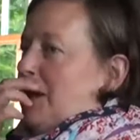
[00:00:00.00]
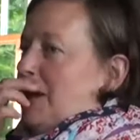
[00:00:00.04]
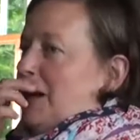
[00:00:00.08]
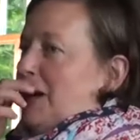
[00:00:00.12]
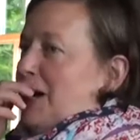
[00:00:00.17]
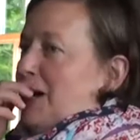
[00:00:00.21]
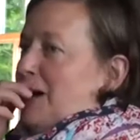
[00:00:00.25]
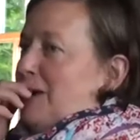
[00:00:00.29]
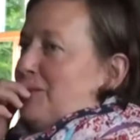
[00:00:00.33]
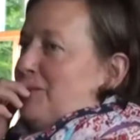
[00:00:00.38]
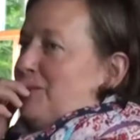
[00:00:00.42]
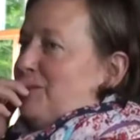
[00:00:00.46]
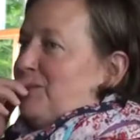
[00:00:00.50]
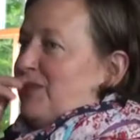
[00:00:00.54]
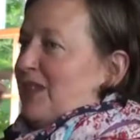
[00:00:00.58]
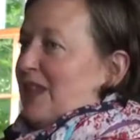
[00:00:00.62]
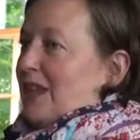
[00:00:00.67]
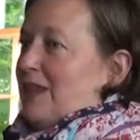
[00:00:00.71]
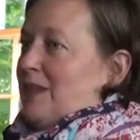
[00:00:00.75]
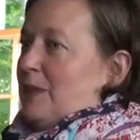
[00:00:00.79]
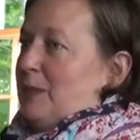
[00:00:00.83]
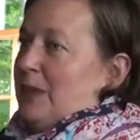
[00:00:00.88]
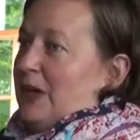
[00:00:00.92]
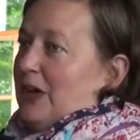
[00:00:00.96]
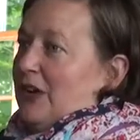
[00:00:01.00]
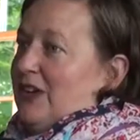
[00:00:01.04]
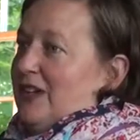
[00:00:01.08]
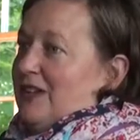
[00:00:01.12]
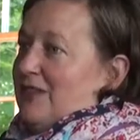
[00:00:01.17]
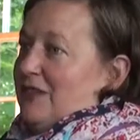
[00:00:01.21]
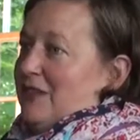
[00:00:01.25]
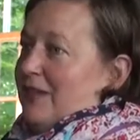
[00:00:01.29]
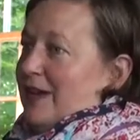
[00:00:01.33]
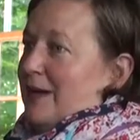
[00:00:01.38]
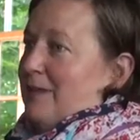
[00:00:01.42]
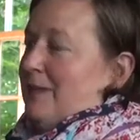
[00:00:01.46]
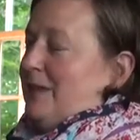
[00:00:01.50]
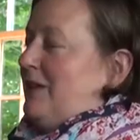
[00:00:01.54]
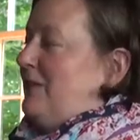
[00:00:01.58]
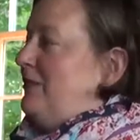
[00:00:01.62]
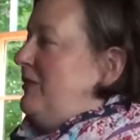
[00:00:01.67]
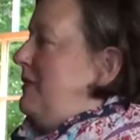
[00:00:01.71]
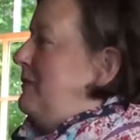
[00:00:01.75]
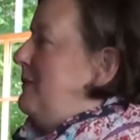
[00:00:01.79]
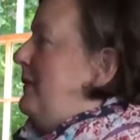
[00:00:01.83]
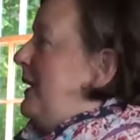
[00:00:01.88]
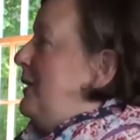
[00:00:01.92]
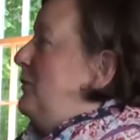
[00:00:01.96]
Um, the Barden family
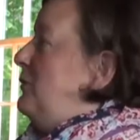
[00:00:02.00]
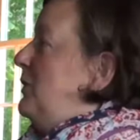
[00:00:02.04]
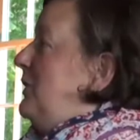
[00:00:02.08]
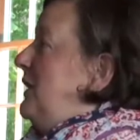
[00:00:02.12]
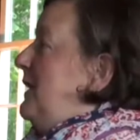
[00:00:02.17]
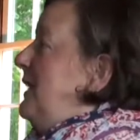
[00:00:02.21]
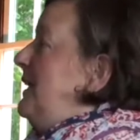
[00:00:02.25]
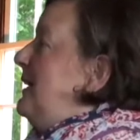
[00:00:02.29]
from Maine Wood